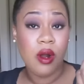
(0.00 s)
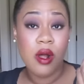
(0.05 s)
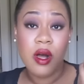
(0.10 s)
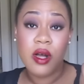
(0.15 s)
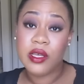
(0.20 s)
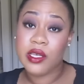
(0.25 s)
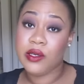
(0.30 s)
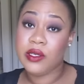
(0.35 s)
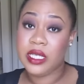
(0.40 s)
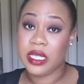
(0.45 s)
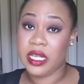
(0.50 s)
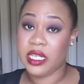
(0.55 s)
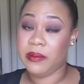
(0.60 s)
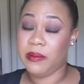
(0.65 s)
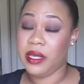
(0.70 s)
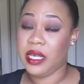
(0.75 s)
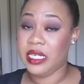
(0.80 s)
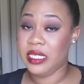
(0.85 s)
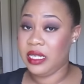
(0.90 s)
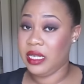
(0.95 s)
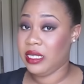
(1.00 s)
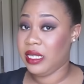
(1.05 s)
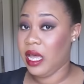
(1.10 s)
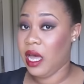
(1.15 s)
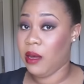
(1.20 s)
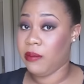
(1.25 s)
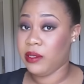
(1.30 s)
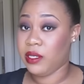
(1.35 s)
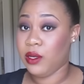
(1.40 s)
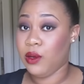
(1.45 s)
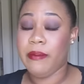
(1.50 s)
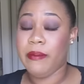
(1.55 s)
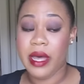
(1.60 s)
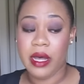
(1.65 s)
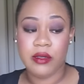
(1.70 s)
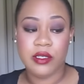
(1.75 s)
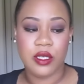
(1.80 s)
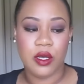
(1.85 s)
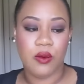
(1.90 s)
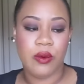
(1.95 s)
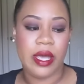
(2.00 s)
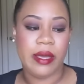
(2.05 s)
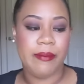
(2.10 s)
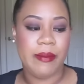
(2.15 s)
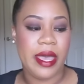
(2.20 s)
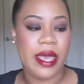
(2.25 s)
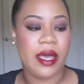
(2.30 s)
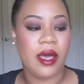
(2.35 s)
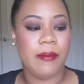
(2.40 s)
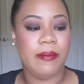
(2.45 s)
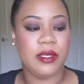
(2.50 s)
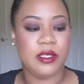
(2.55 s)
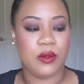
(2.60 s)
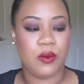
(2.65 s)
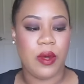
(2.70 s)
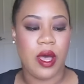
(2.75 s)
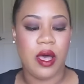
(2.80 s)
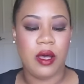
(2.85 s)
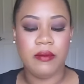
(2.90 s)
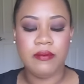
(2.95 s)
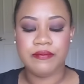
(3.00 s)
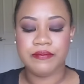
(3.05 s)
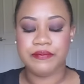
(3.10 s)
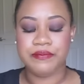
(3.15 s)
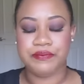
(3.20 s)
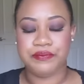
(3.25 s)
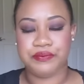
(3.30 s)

I'll use this because this helps to melt away makeup as well.